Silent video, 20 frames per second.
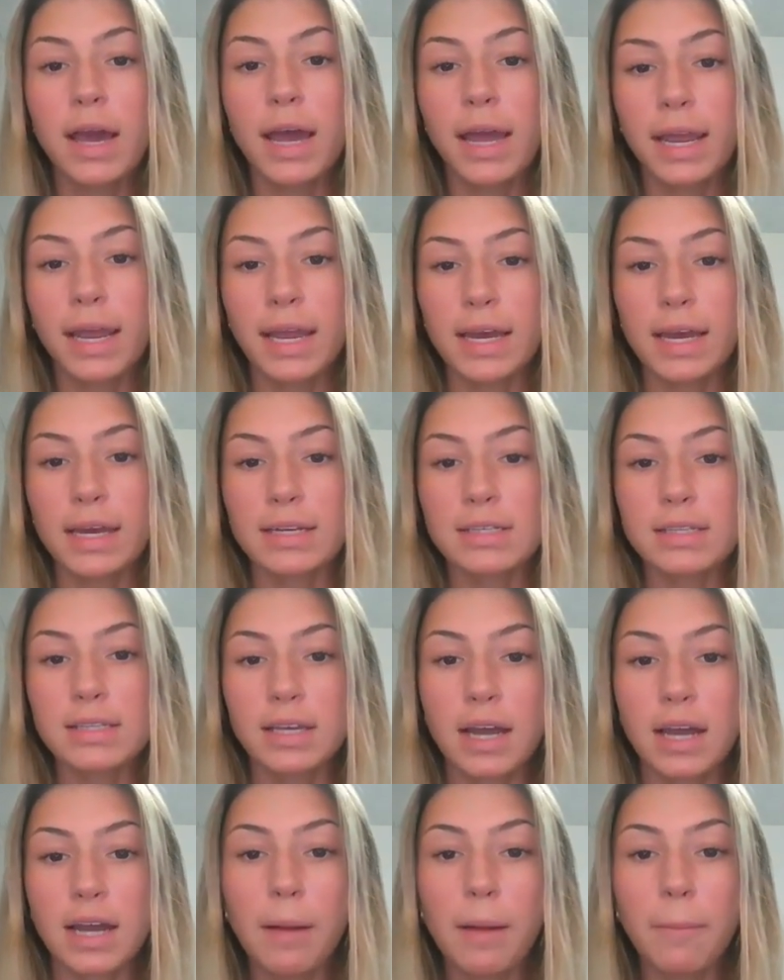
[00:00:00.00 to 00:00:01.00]
and
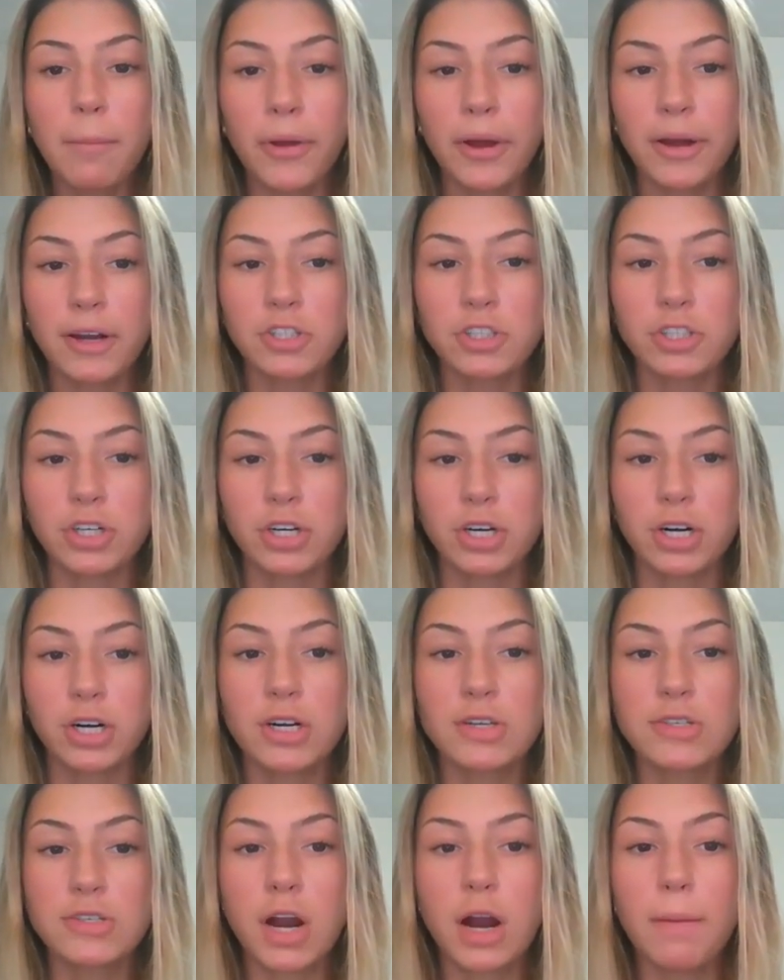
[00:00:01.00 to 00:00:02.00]
the complex
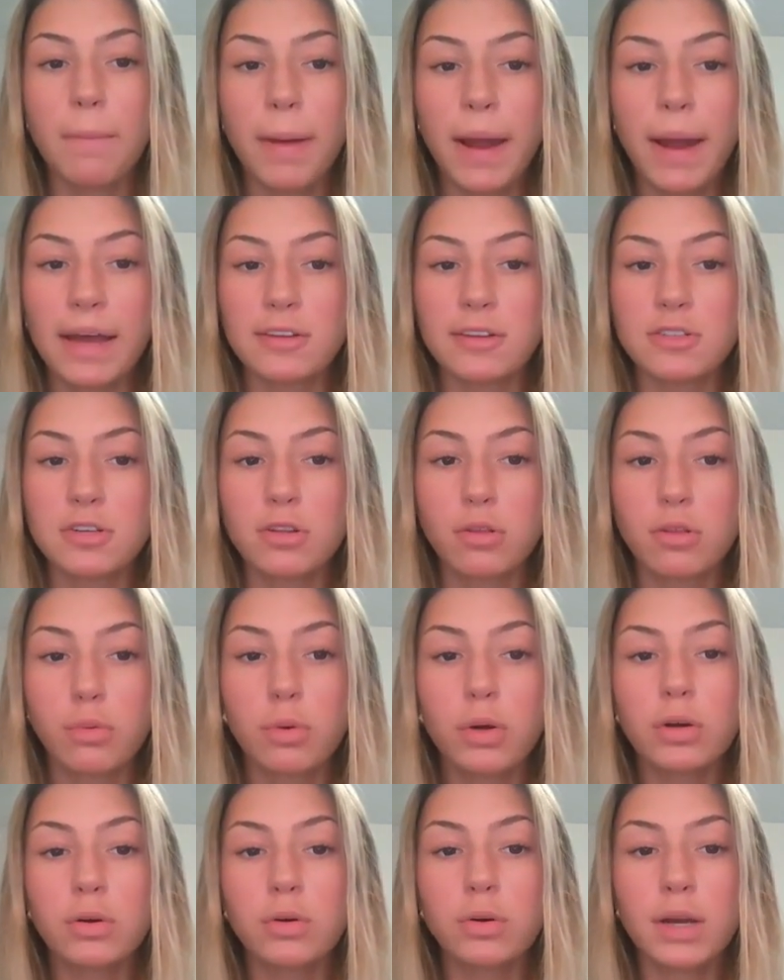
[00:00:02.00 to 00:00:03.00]
sugars are passed
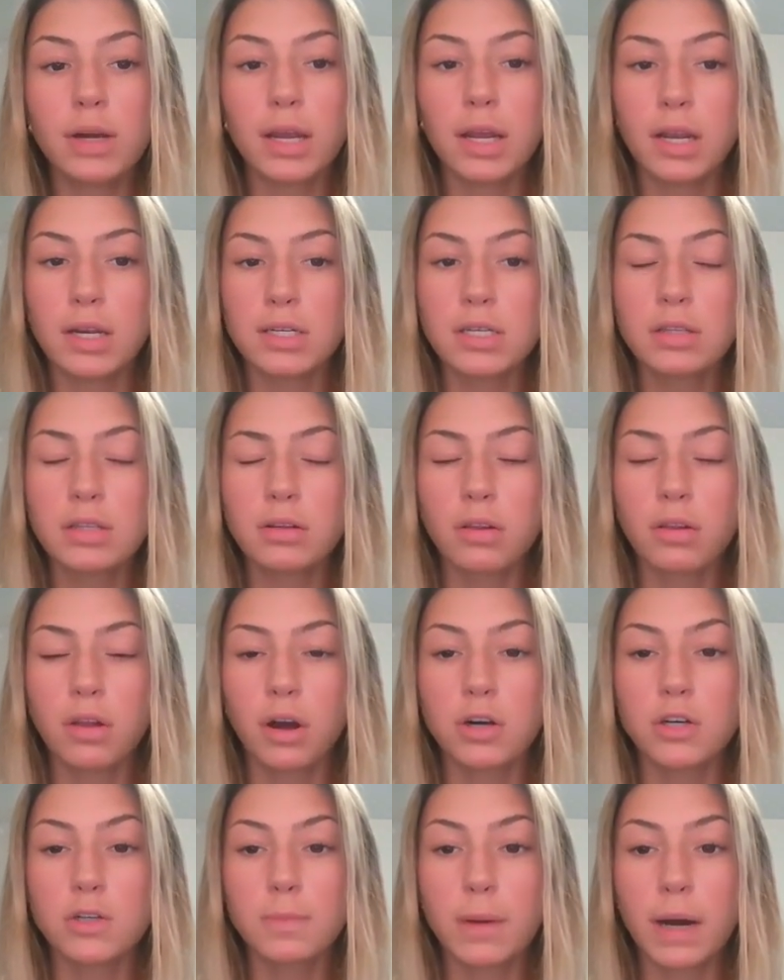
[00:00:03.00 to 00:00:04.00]
through into the
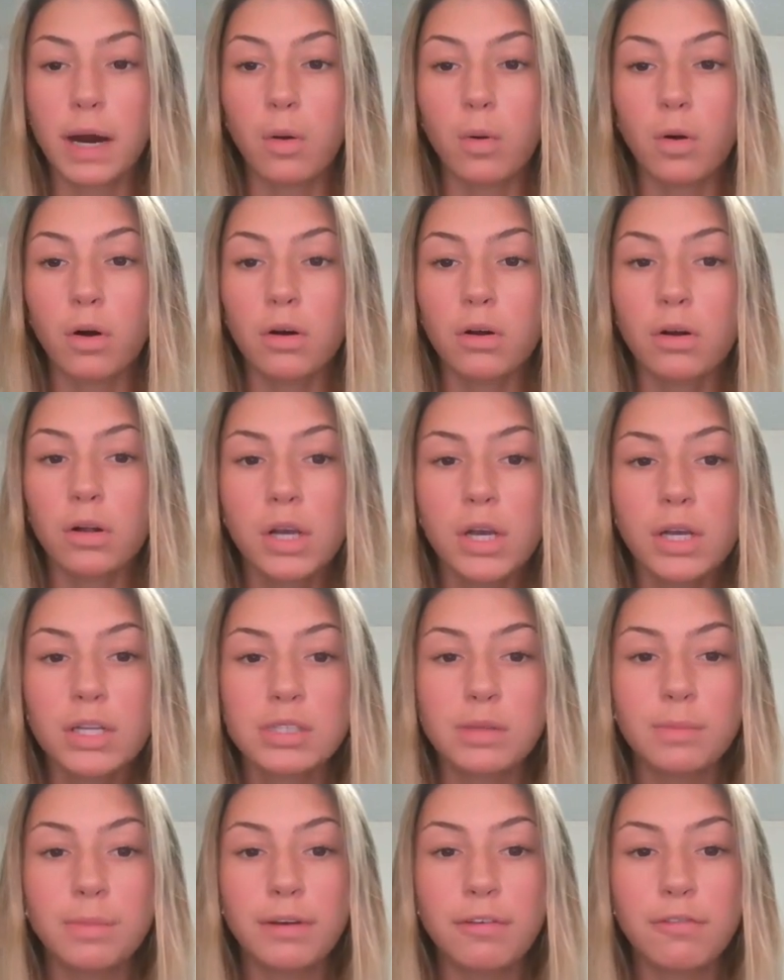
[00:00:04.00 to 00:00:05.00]
large bowel
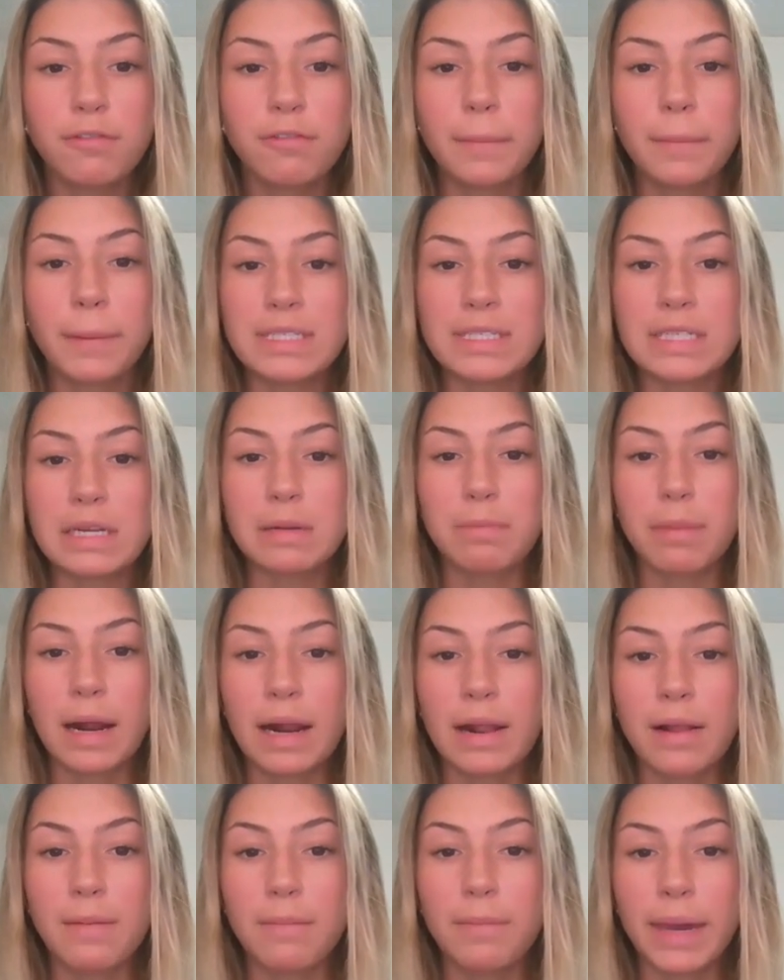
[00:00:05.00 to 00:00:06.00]
to be fermented
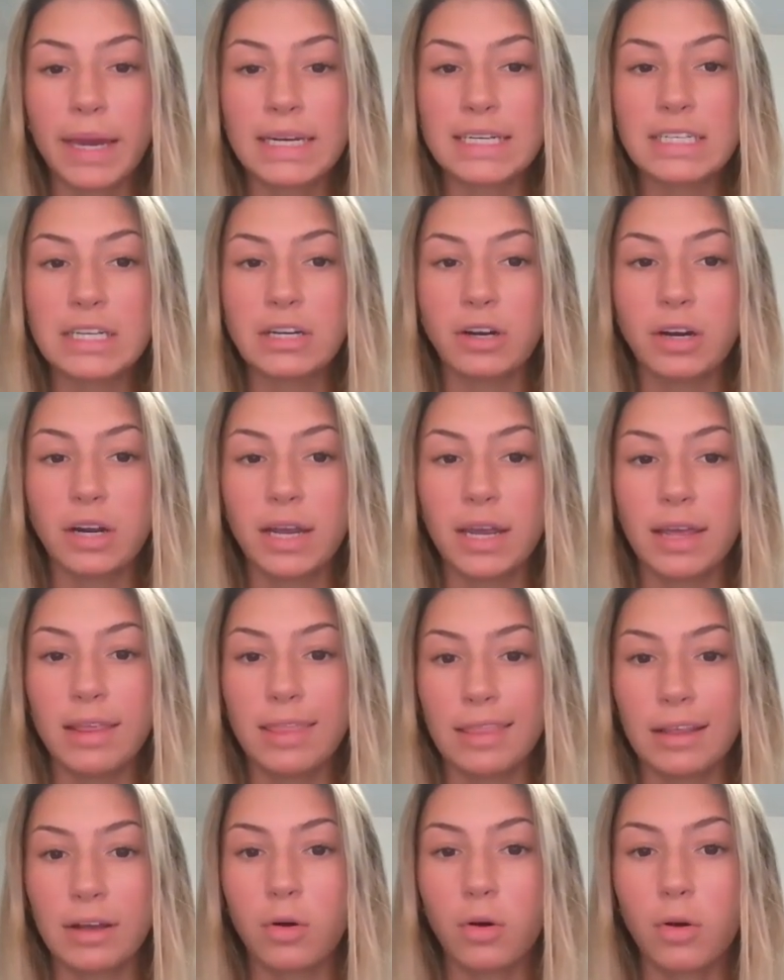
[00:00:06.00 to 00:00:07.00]
by bacteria
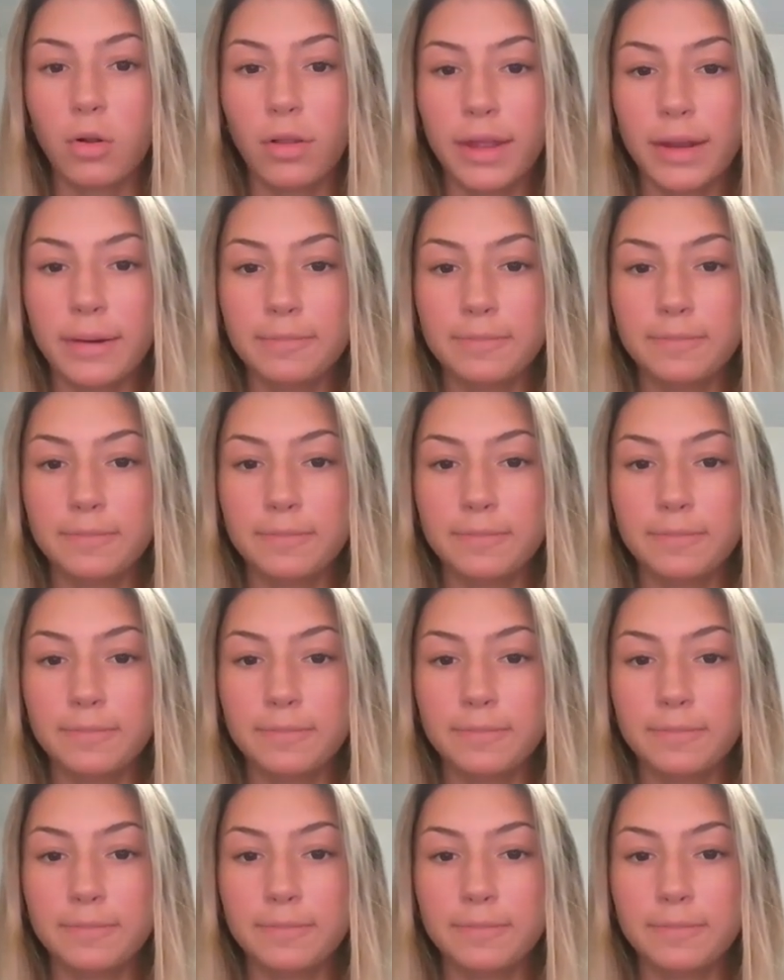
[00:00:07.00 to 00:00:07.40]
in the colon.